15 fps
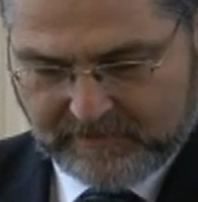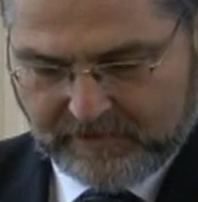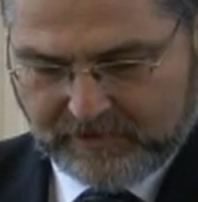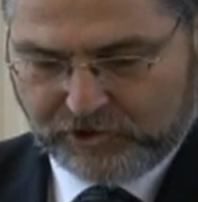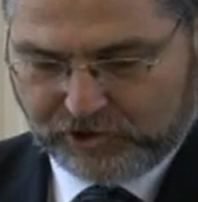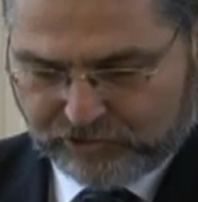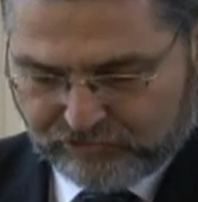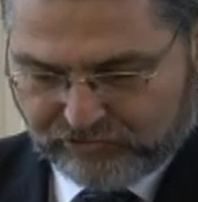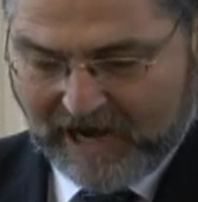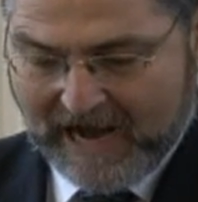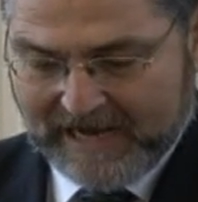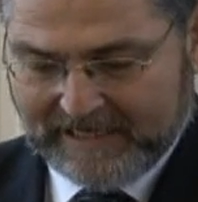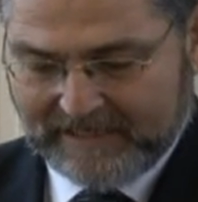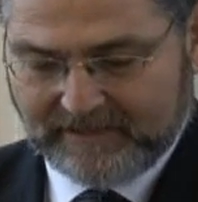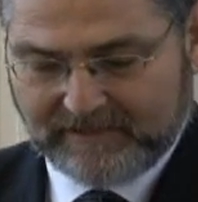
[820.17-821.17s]

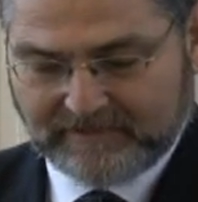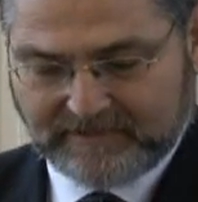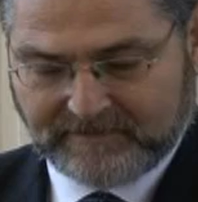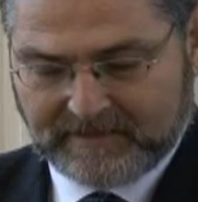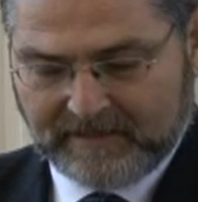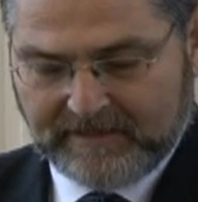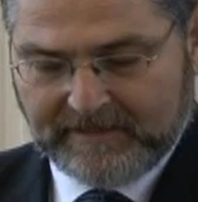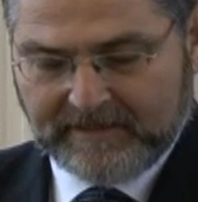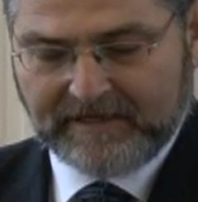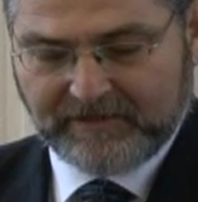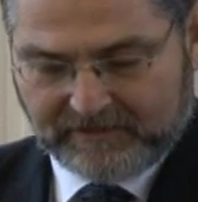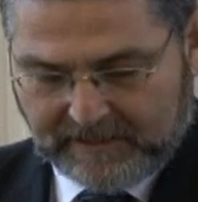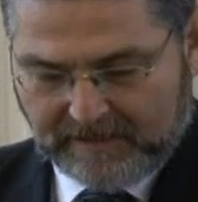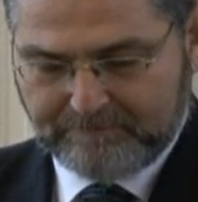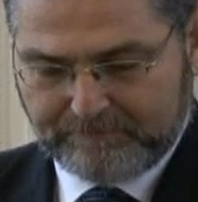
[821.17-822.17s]
shrines and
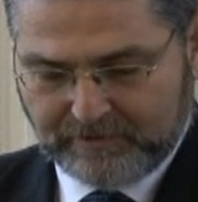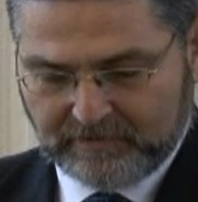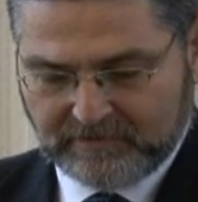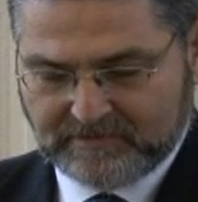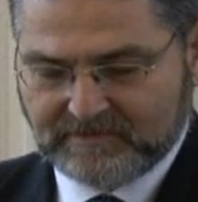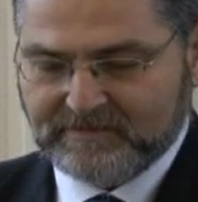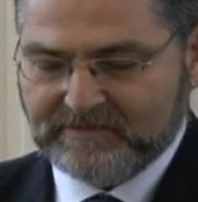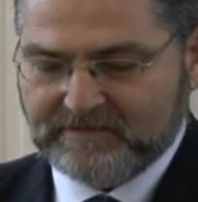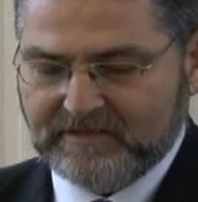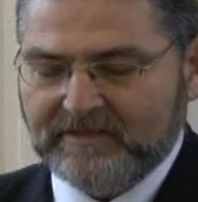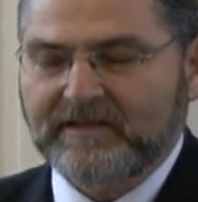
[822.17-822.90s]
temples,